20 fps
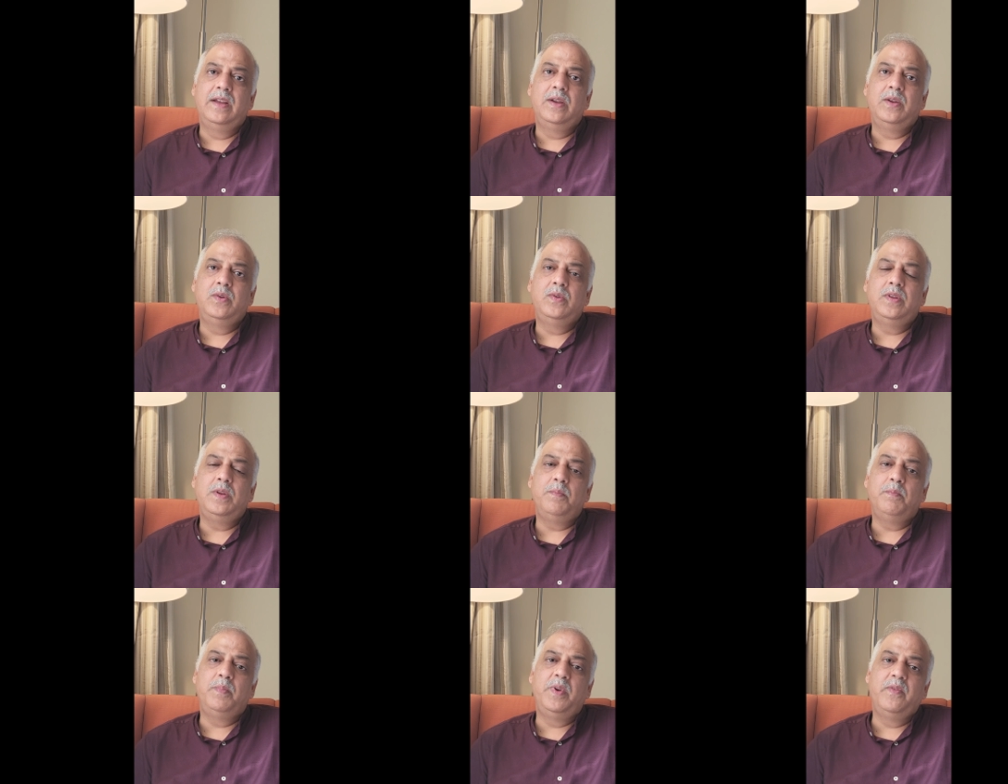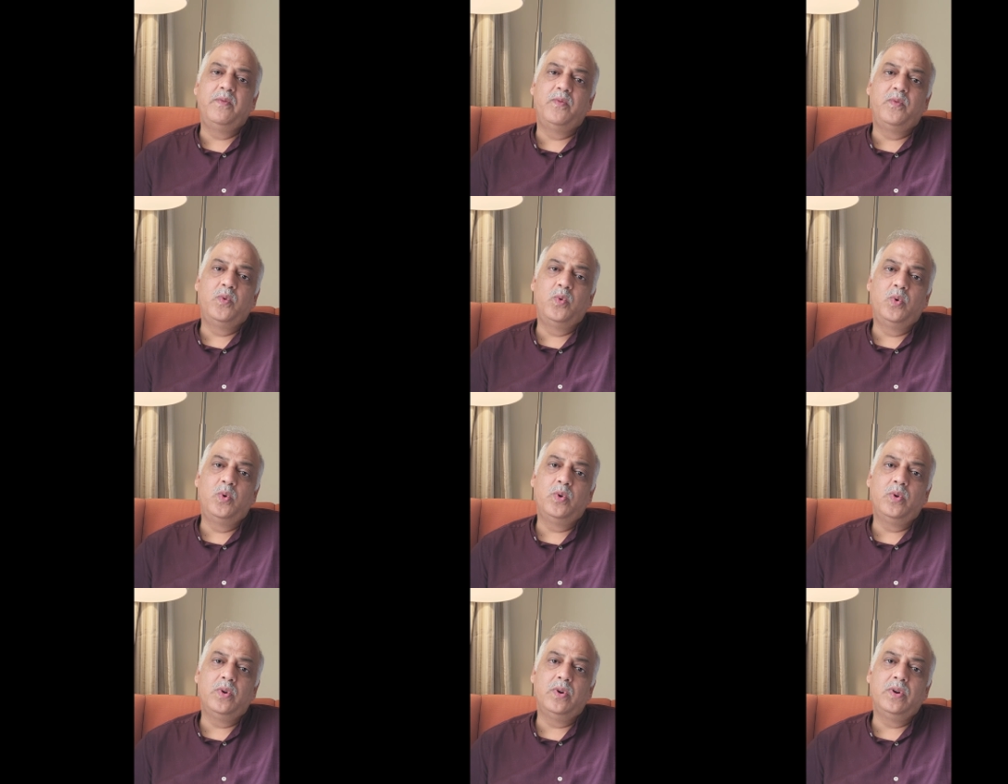You see,
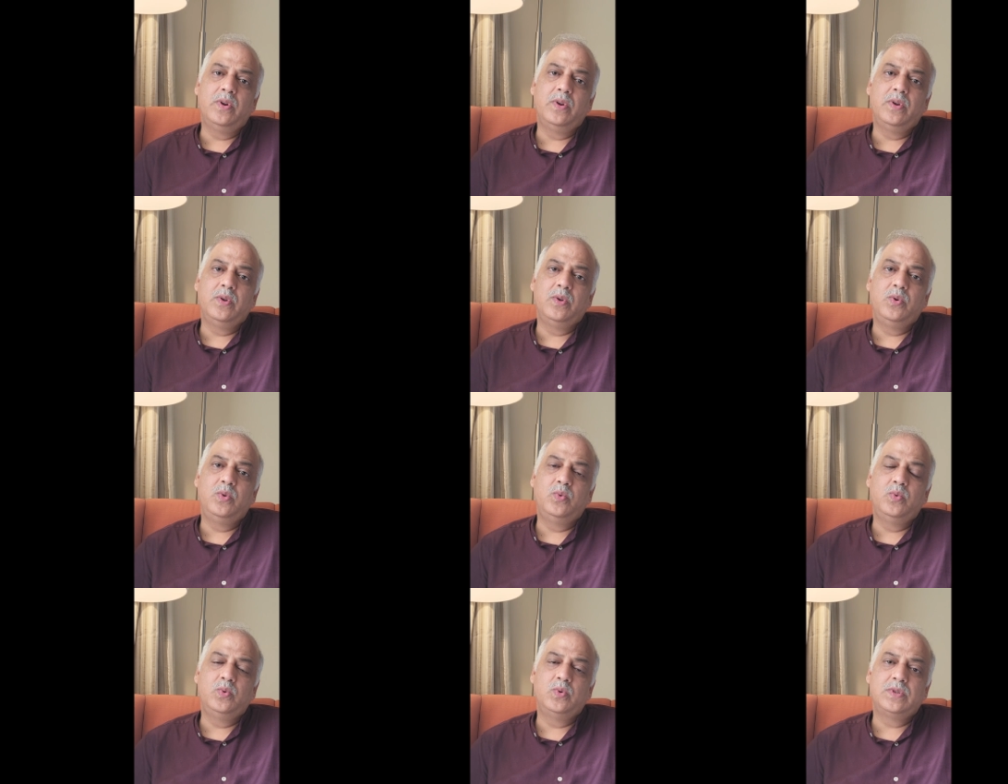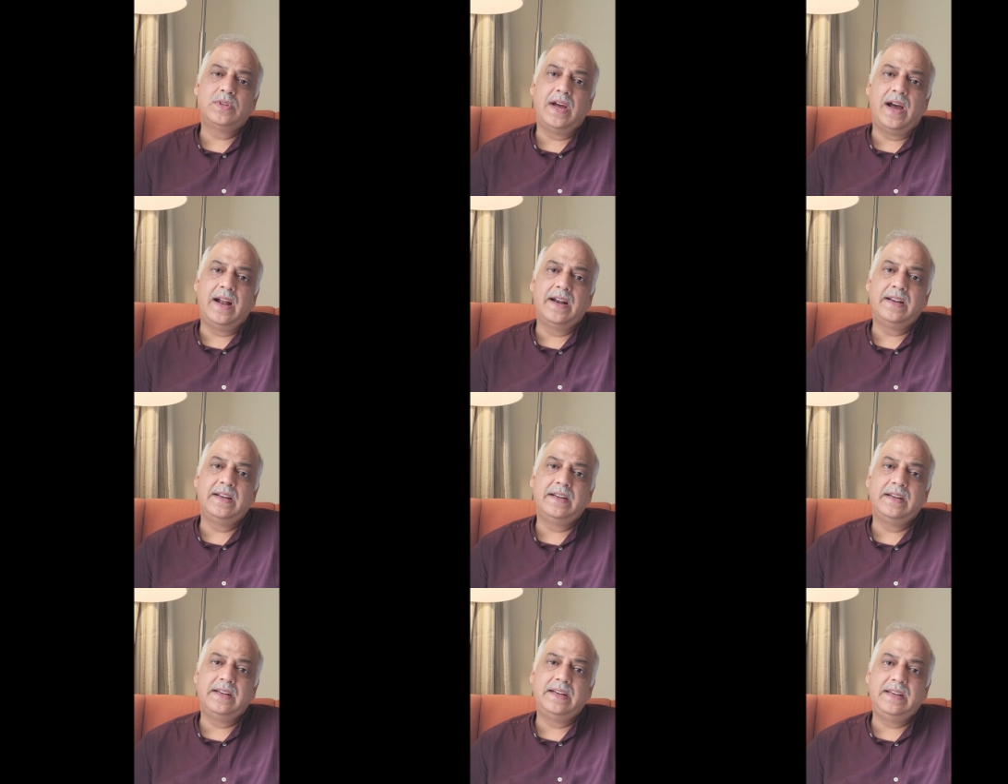before you
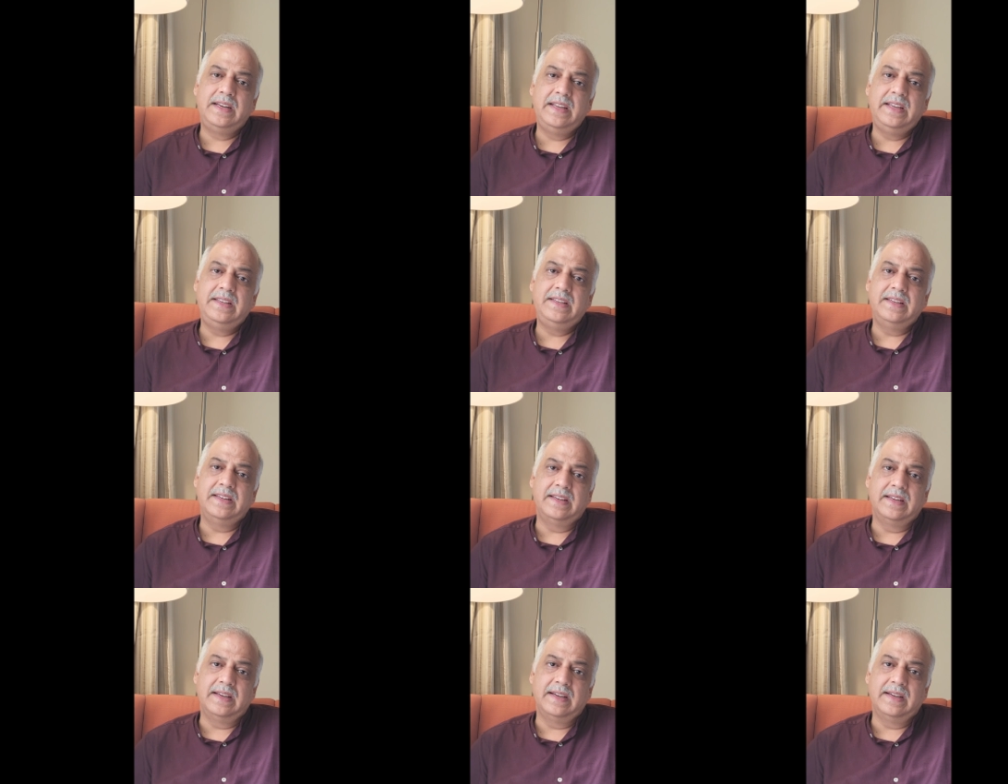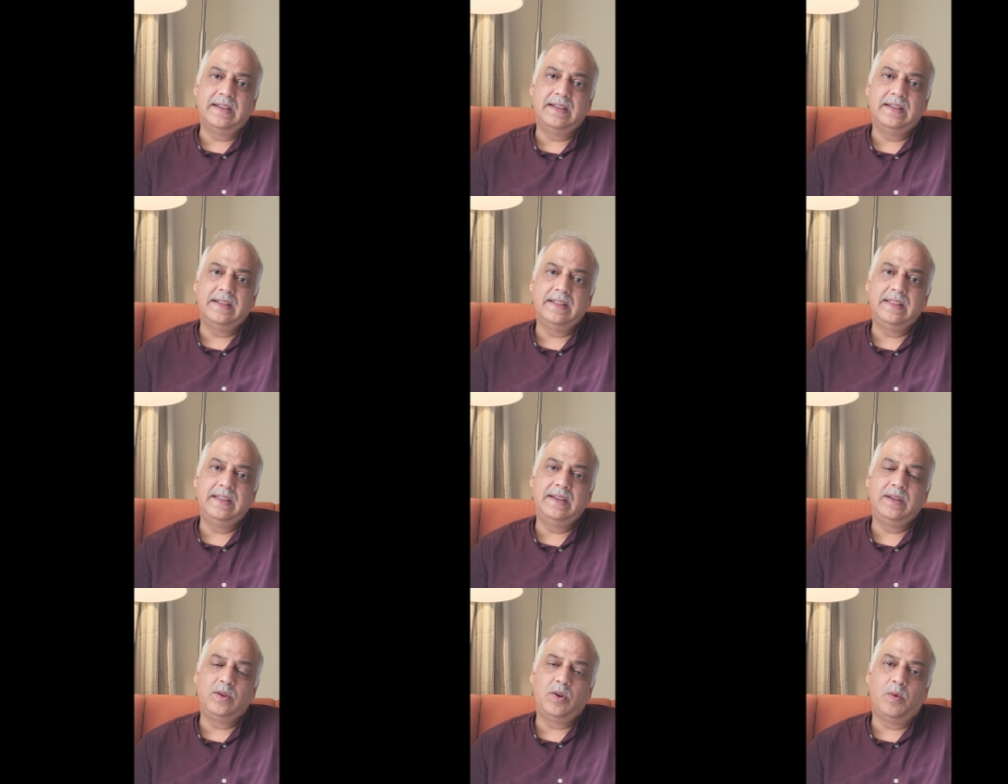start teaching
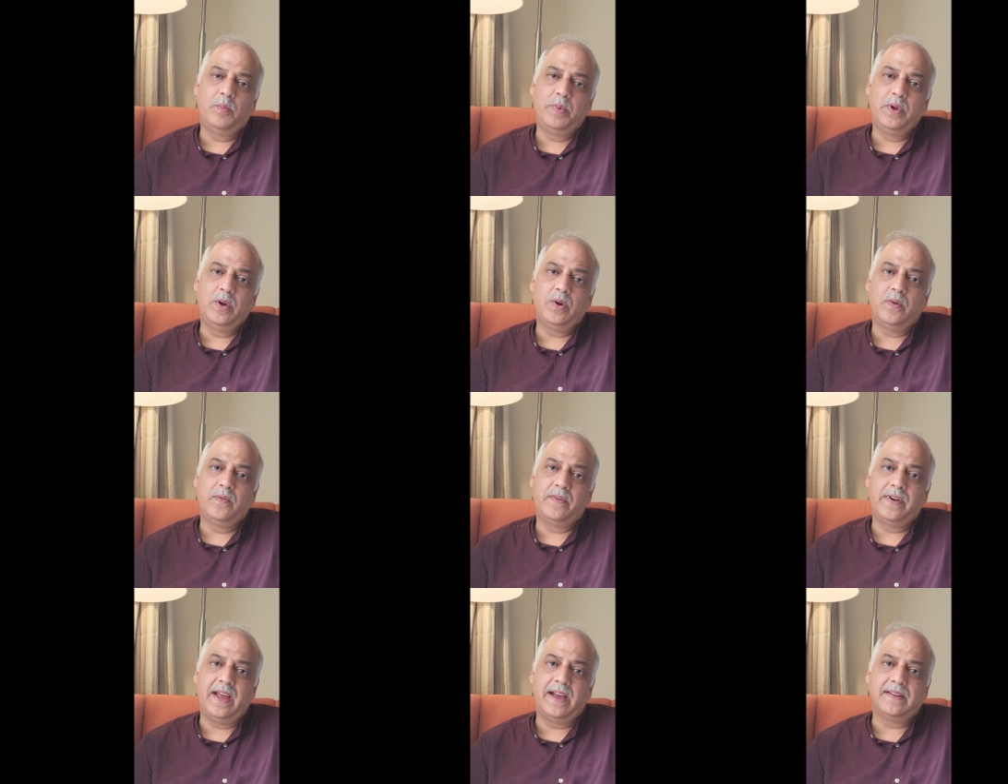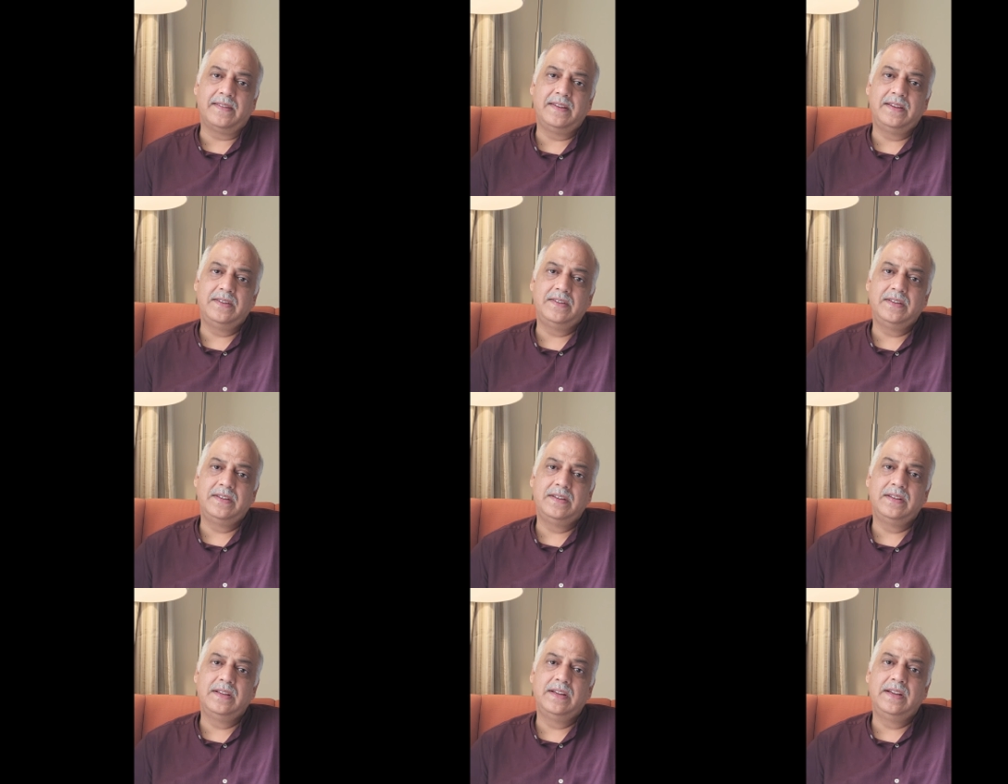the topic of
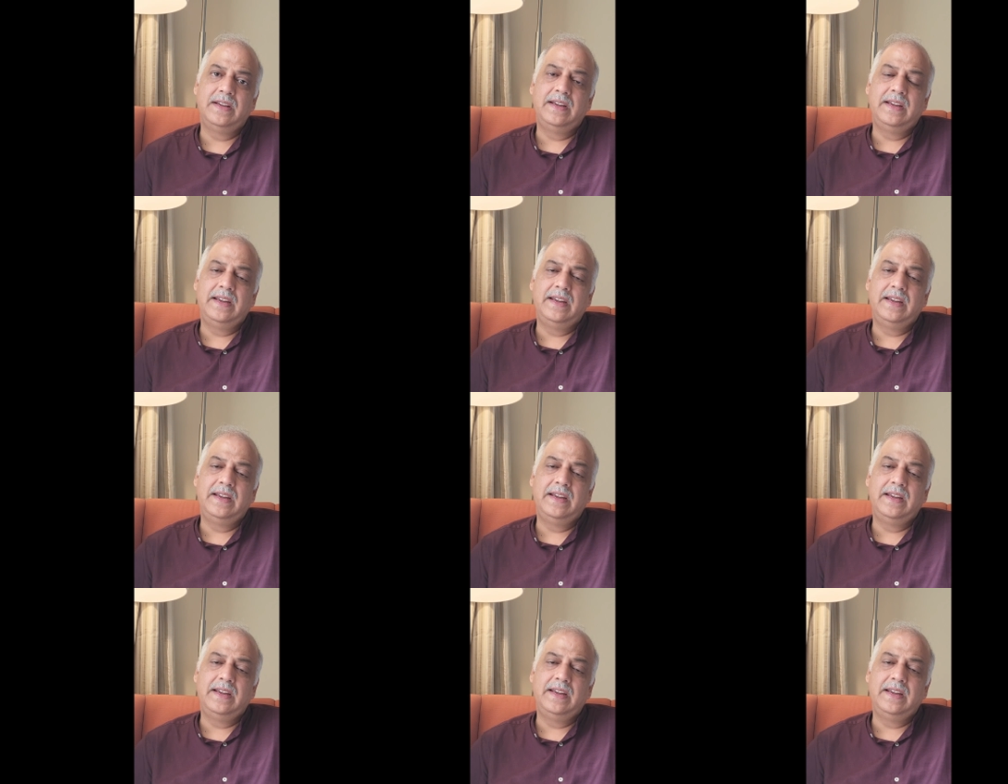taxation,